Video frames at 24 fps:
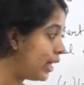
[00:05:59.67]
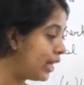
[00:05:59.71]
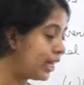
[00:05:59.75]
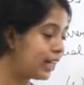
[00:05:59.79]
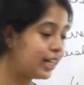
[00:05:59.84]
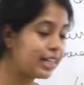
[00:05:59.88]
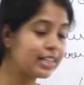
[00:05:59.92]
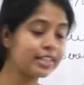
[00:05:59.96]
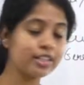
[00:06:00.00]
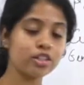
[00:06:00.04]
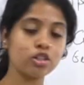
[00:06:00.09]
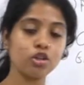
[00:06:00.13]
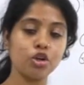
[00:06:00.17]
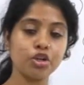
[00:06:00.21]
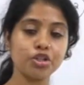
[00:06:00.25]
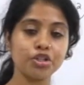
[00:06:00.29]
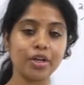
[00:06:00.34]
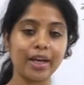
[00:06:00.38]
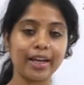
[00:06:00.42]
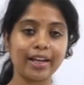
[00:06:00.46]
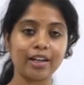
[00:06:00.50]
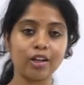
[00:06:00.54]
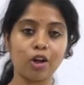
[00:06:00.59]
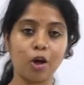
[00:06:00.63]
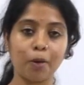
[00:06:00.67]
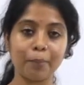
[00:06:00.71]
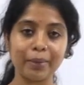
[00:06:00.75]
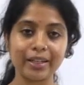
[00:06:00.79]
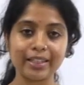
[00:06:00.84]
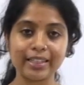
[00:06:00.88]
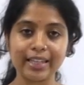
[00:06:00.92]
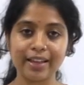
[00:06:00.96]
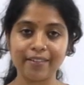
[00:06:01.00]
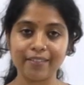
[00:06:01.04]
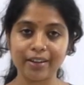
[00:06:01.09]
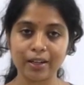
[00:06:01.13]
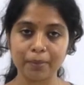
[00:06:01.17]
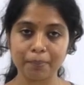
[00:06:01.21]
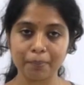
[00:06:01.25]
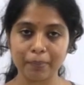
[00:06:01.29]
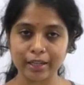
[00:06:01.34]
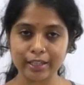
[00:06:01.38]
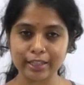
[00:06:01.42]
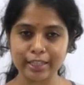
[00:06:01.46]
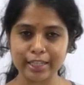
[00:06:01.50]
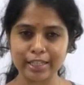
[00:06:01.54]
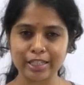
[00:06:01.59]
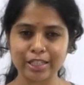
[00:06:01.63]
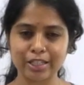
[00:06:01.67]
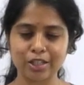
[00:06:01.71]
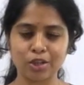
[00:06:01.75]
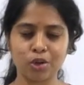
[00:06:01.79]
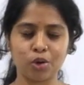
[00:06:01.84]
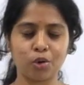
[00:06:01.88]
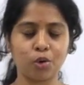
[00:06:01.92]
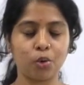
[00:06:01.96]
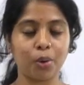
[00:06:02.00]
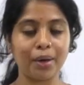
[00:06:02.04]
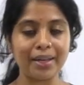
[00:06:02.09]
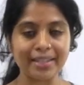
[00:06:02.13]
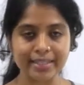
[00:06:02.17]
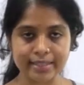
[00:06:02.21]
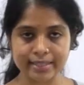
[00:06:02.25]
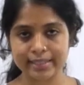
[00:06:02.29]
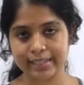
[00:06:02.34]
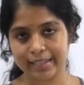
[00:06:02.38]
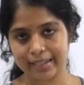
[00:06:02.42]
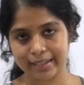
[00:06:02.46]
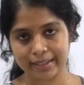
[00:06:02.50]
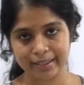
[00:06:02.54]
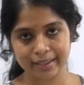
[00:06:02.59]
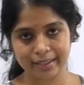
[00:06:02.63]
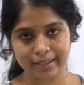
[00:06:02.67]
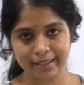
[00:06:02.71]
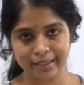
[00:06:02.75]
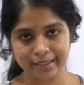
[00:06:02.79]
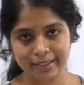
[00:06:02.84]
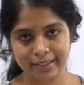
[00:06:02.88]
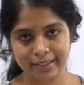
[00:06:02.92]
in its socio-economic development. This question